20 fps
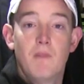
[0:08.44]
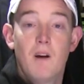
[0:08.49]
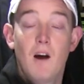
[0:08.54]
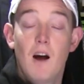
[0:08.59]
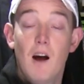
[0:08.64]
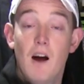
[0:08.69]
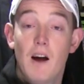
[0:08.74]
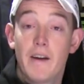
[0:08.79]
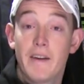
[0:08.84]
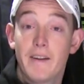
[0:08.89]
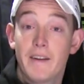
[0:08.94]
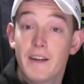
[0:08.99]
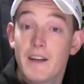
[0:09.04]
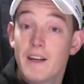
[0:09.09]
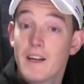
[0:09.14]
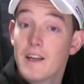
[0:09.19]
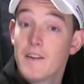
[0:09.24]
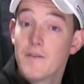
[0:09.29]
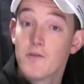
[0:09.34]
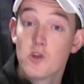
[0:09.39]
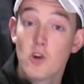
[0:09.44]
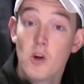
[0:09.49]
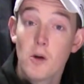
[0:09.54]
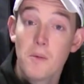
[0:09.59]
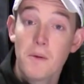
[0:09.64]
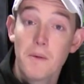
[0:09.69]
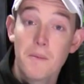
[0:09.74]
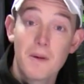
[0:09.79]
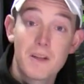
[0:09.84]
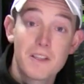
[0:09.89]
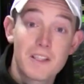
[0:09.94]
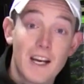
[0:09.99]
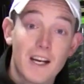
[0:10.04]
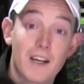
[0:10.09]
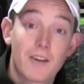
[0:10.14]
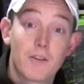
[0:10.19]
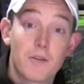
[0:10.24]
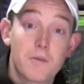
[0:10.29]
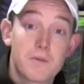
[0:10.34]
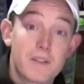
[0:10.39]
Hi, you've joined me in my
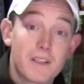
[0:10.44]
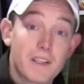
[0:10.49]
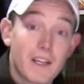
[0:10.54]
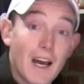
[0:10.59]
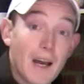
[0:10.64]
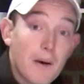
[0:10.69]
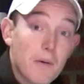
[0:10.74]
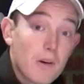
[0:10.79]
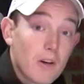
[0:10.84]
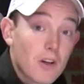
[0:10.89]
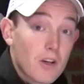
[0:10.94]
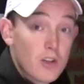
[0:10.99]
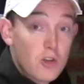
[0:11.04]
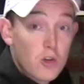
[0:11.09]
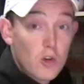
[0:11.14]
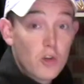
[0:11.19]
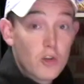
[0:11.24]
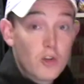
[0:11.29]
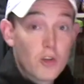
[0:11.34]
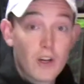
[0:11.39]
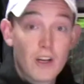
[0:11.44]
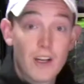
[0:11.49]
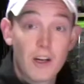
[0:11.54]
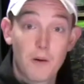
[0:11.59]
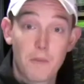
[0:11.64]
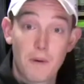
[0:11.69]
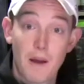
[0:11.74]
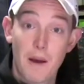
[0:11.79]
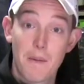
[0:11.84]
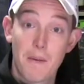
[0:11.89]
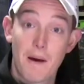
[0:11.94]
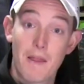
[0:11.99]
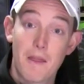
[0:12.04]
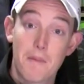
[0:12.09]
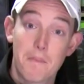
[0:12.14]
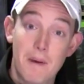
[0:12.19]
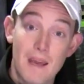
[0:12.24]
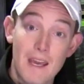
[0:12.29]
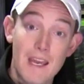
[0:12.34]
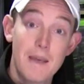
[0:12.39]
tackle room today where I'm going to talk to you a little bit about the
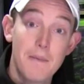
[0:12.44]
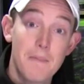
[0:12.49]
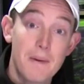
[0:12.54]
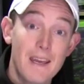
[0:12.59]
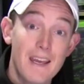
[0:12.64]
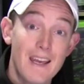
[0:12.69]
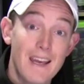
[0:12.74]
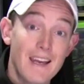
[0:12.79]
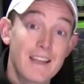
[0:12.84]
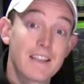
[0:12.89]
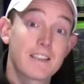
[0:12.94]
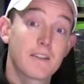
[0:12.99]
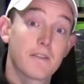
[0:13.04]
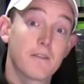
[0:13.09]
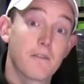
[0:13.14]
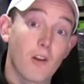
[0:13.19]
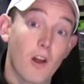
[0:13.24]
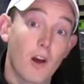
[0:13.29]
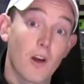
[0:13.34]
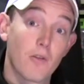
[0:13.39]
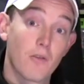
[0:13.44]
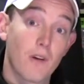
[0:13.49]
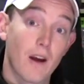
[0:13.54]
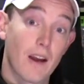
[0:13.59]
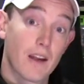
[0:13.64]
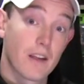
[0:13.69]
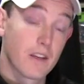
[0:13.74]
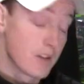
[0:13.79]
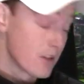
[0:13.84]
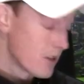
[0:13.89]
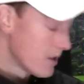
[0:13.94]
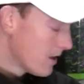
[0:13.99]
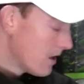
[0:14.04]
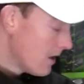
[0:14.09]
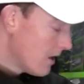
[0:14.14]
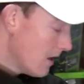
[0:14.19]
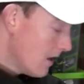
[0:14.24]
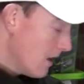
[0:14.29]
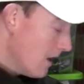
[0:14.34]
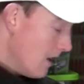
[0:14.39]
PB Inter float range.
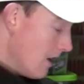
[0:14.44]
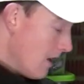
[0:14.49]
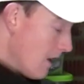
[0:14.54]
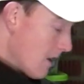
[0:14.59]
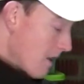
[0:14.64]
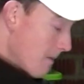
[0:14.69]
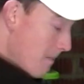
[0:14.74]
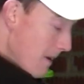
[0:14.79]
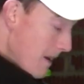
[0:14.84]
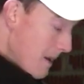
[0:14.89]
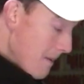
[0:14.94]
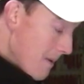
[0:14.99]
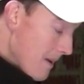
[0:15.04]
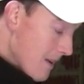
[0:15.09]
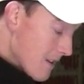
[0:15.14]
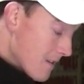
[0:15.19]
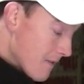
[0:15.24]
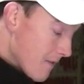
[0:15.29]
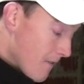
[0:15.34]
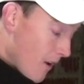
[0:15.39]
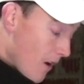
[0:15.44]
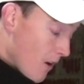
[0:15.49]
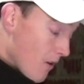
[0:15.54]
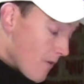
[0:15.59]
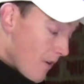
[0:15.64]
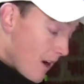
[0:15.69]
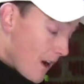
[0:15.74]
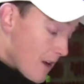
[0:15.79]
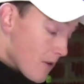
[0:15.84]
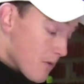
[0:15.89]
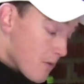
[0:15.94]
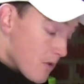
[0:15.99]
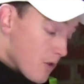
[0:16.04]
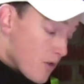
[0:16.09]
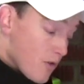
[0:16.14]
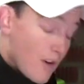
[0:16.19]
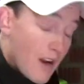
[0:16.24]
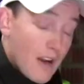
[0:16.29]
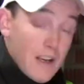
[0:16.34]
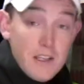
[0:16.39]
The PB Inter float range was
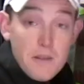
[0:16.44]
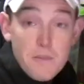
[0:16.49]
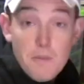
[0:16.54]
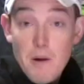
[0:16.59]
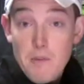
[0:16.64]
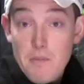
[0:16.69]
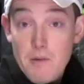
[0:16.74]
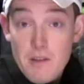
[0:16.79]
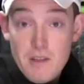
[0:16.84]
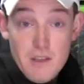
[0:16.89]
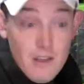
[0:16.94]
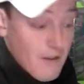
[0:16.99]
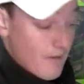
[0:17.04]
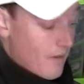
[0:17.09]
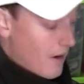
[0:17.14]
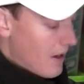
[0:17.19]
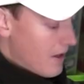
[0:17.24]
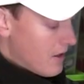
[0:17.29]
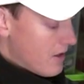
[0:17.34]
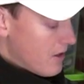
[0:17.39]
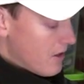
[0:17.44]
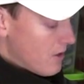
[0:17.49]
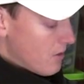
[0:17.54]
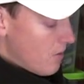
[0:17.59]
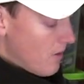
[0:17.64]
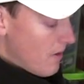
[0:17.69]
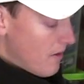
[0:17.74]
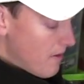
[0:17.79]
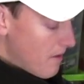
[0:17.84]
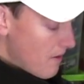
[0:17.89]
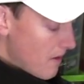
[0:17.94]
created by Preston Innovations for